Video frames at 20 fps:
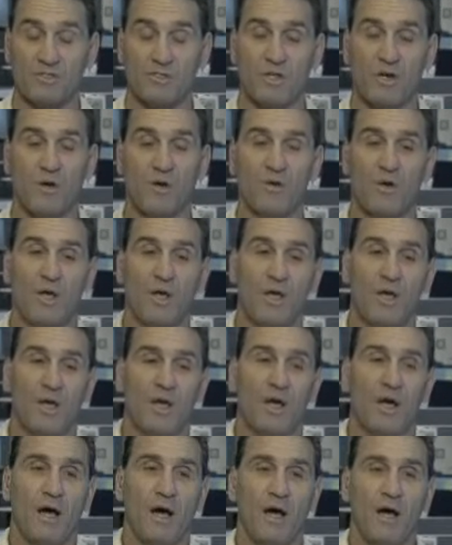So
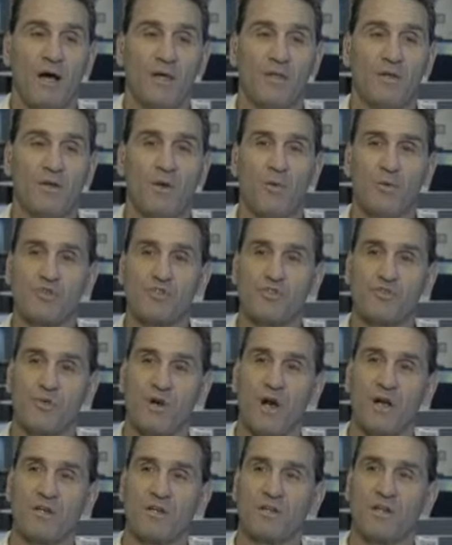it was
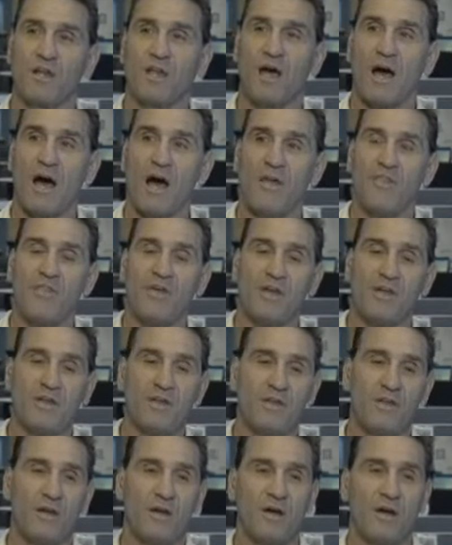struggling a lot, and
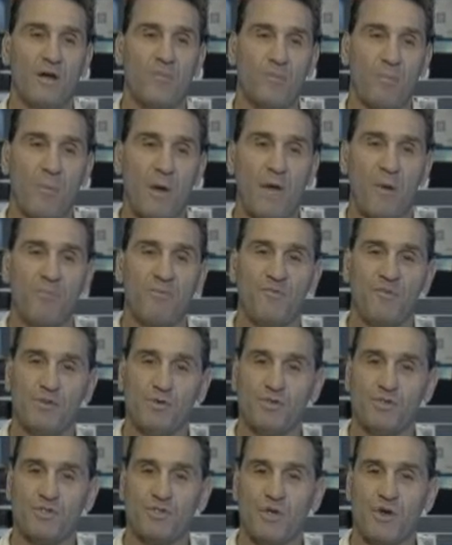then the
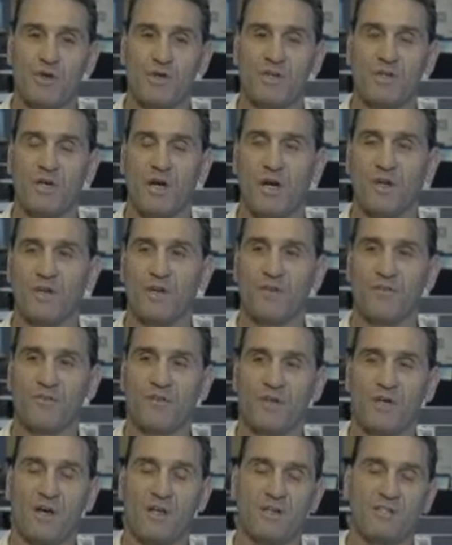pay-per-views started
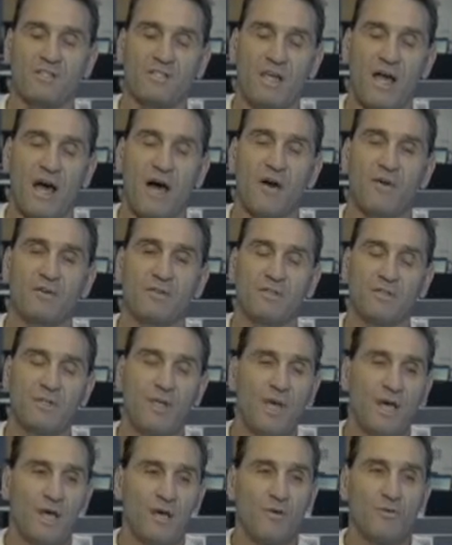cutting us out, and
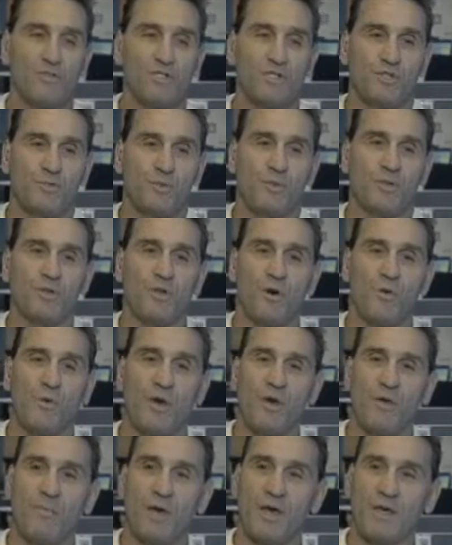there was just really no
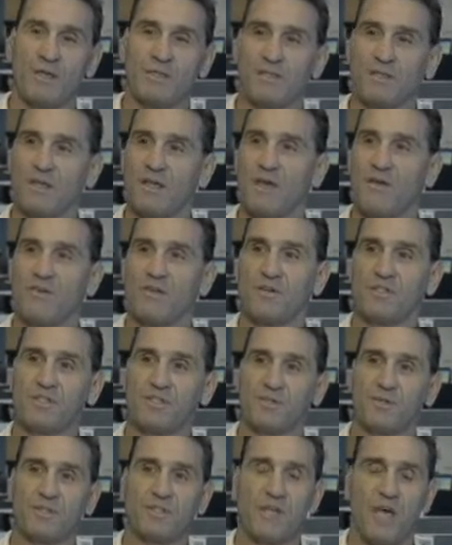way of making a living.
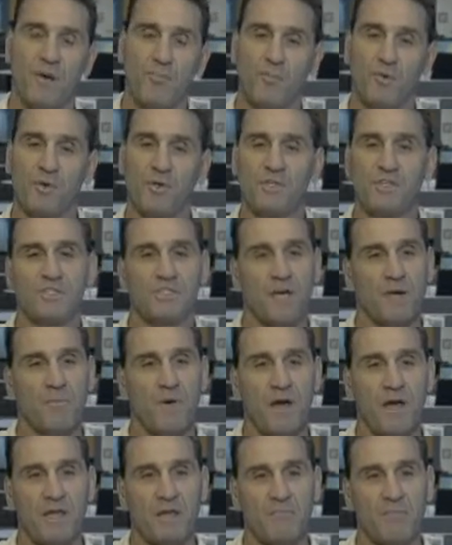So at that point in
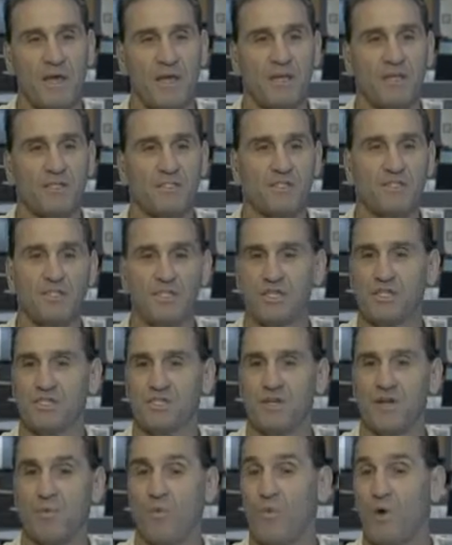time, I had to make a
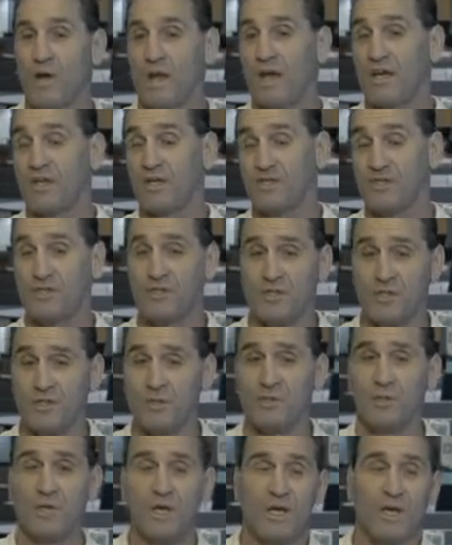decision on what I could
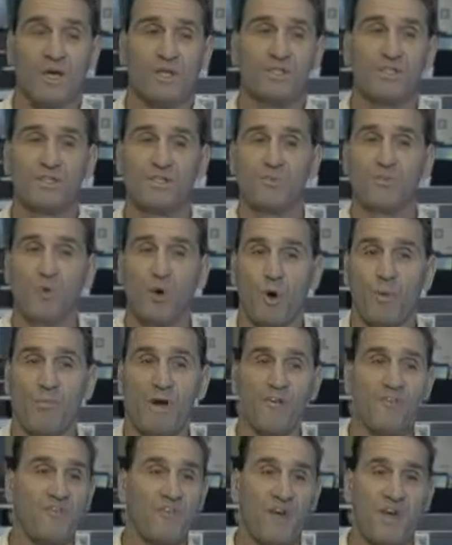do to support
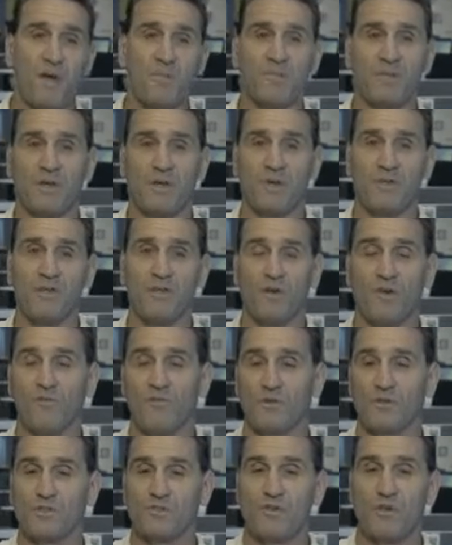my family. And, you know,
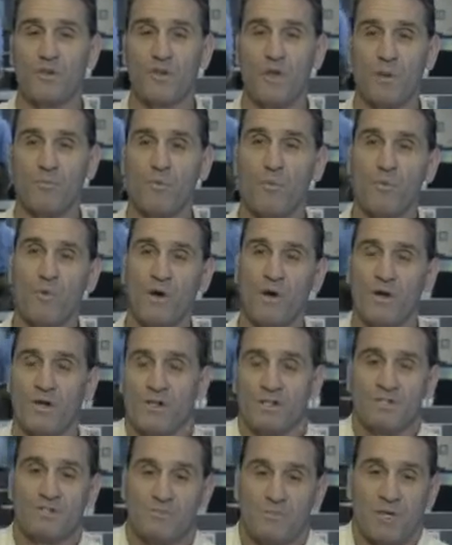first of all, number
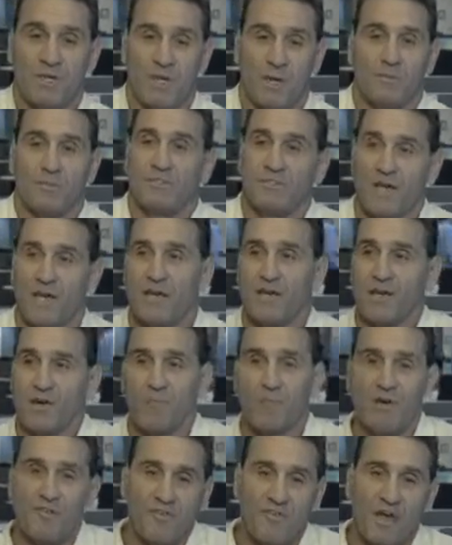one is being able to take care
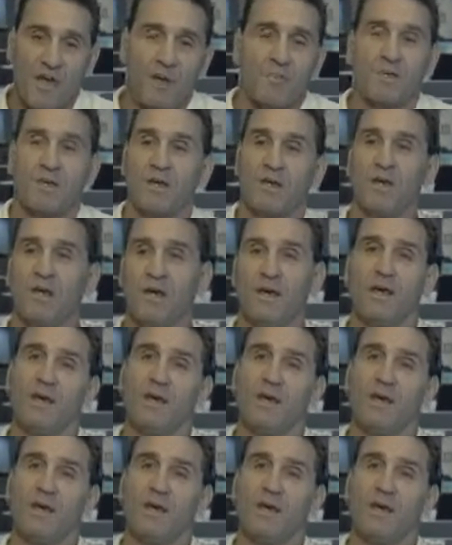of my family.